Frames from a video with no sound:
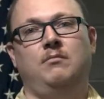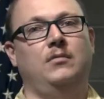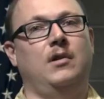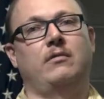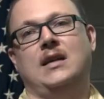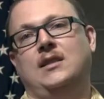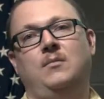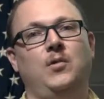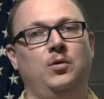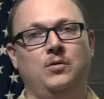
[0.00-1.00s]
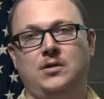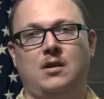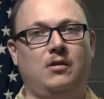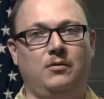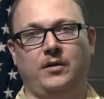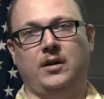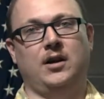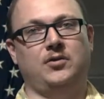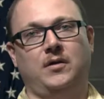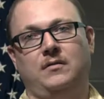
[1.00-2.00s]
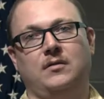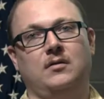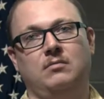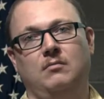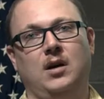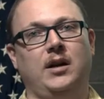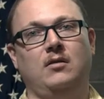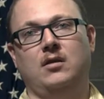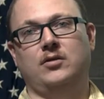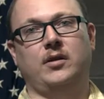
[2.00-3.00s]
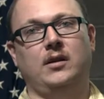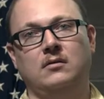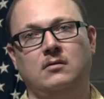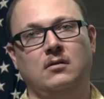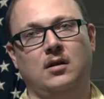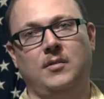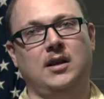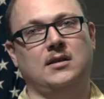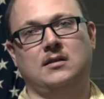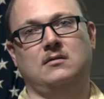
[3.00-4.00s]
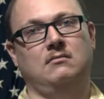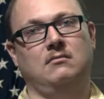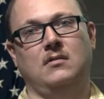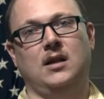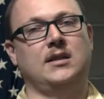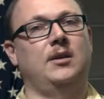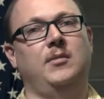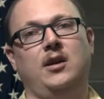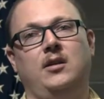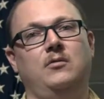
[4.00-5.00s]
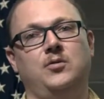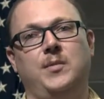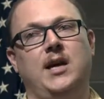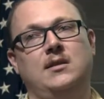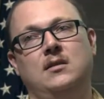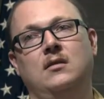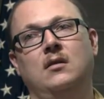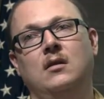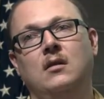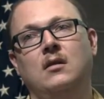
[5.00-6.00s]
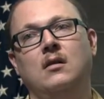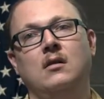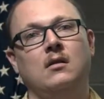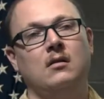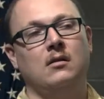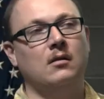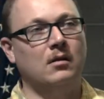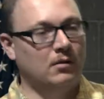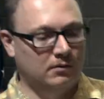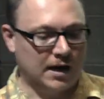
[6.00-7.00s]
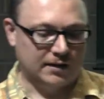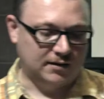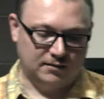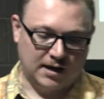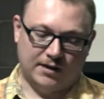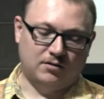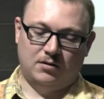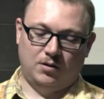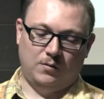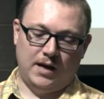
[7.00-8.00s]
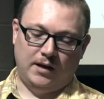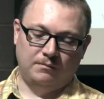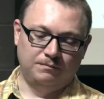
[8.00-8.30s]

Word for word: arresting mules all over the country for money laundering. I mean, it's it's going to be a huge mess. That's that's on the way.